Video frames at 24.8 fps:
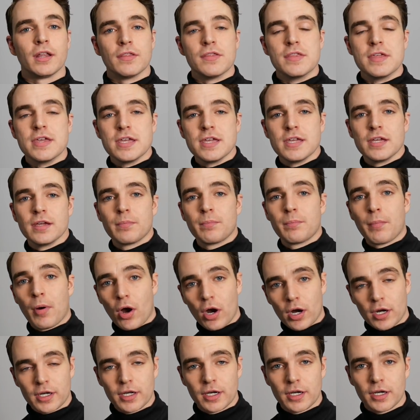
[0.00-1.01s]
The
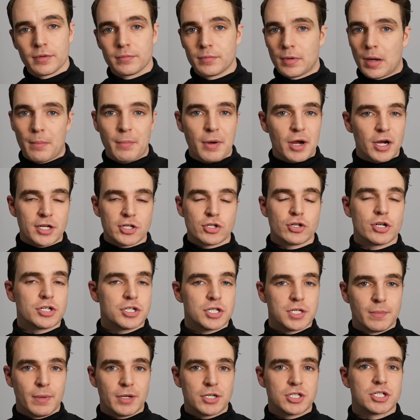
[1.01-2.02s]
Parka American
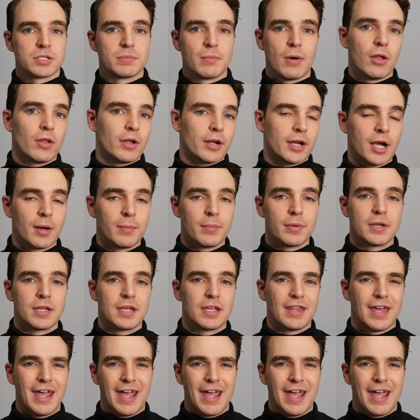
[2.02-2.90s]
Trench is a much smaller company.